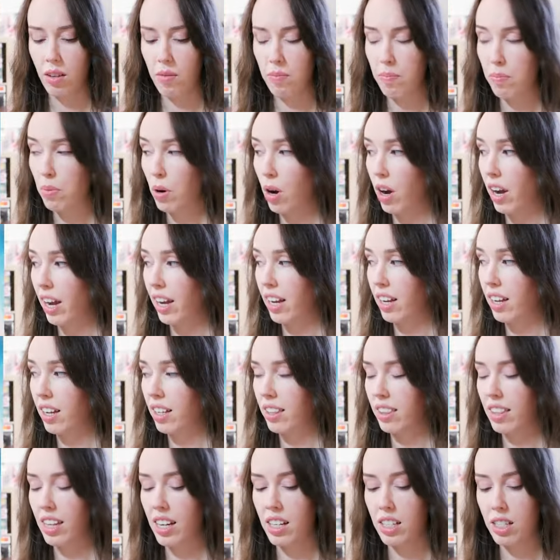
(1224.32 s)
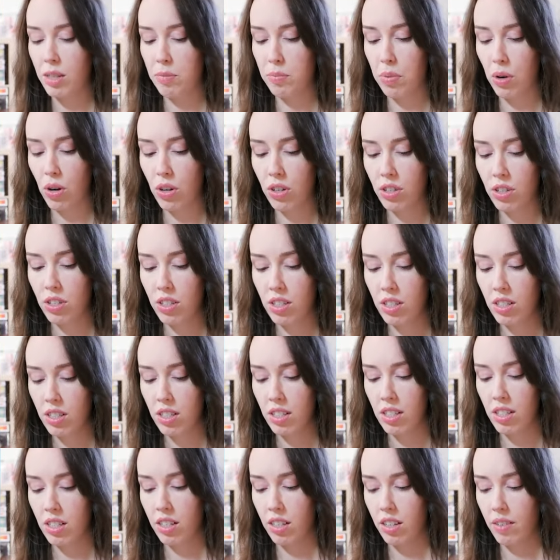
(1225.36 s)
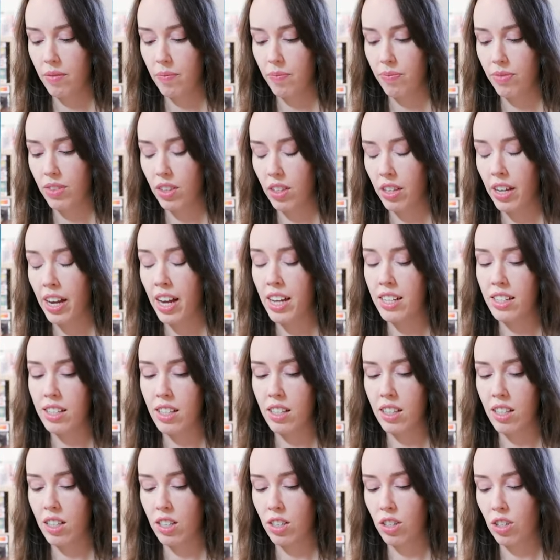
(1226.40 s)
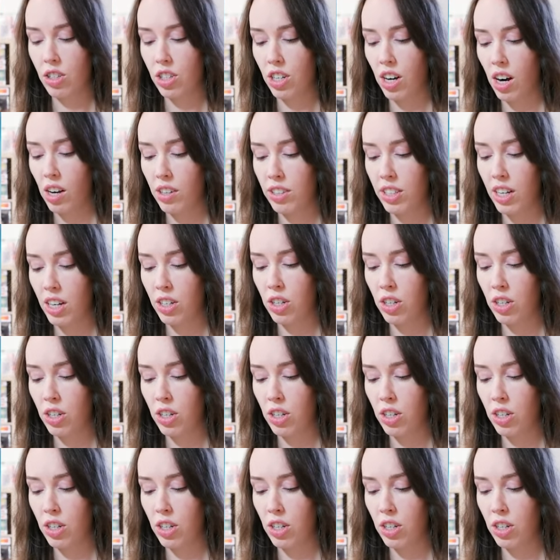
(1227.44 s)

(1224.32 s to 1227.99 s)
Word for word: buying these boxes as in the Charizard